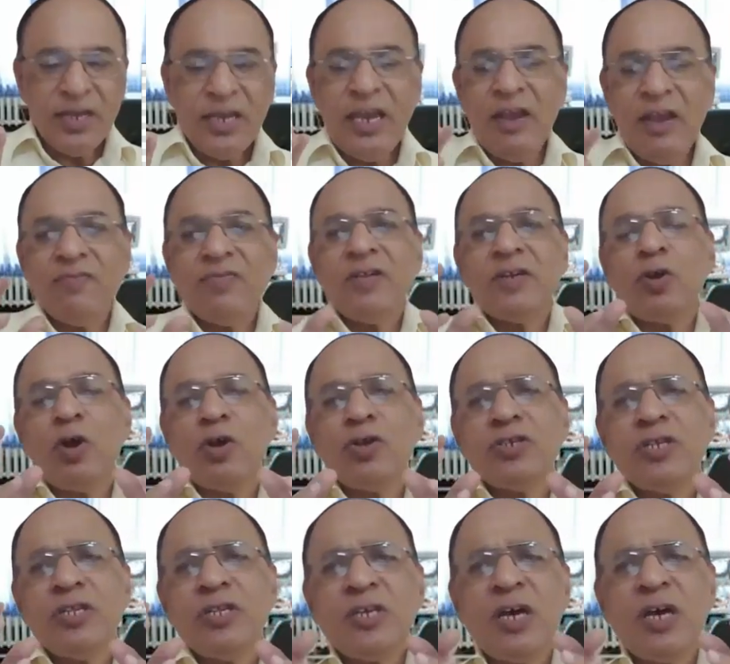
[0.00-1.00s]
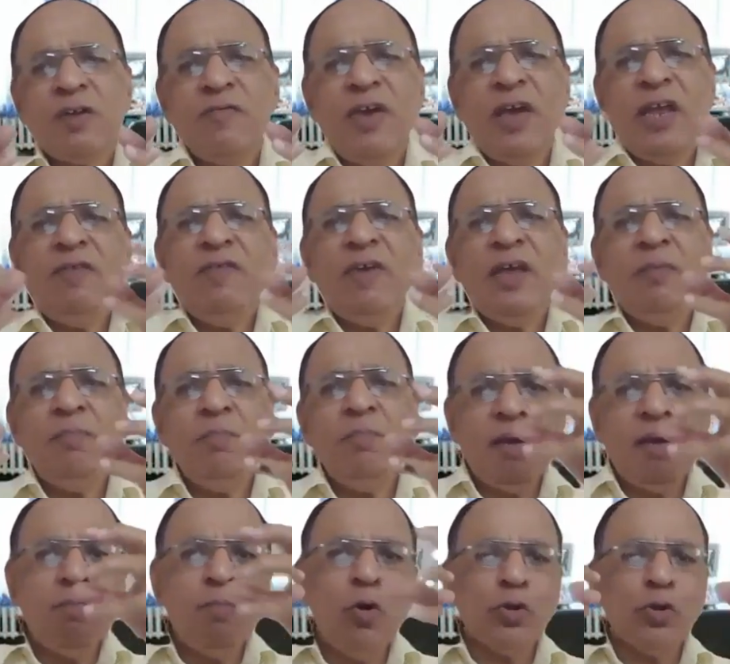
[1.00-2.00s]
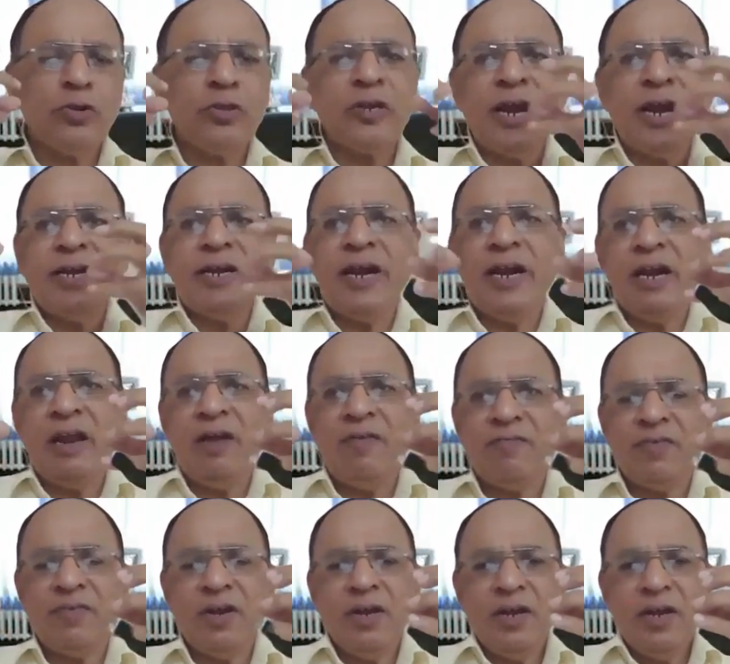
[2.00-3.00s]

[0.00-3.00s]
If the tonsils are very big, both right and left,